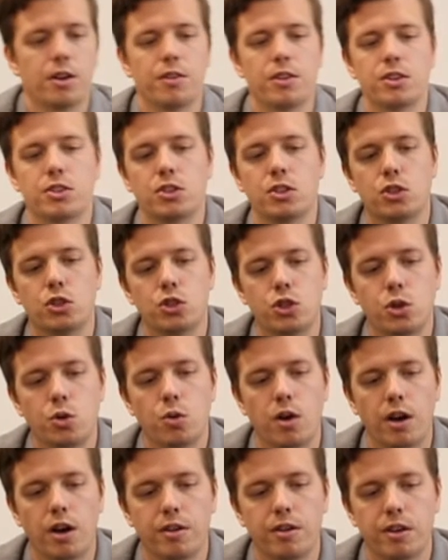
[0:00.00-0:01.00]
this is
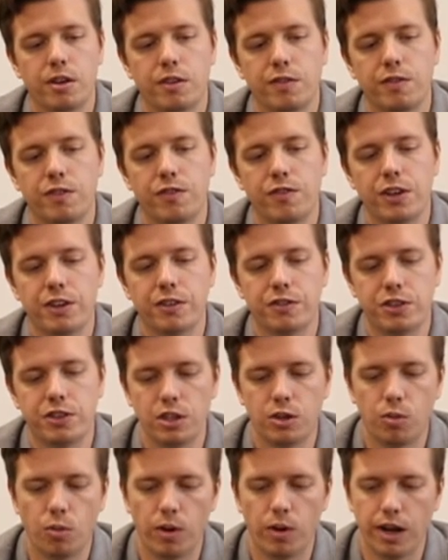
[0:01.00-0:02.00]
250
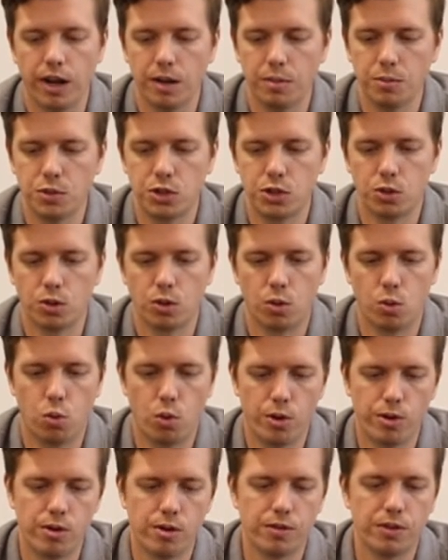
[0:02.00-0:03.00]
grams, so a
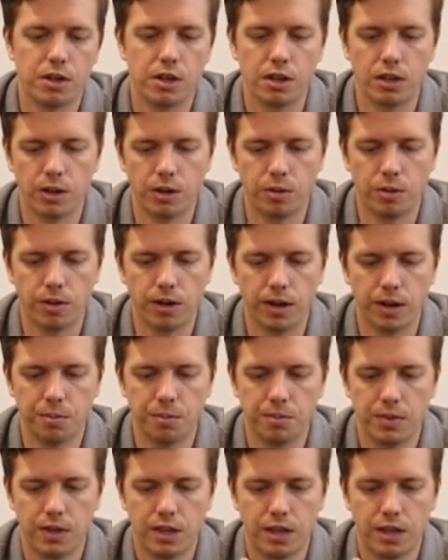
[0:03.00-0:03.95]
quarter of a kilogram.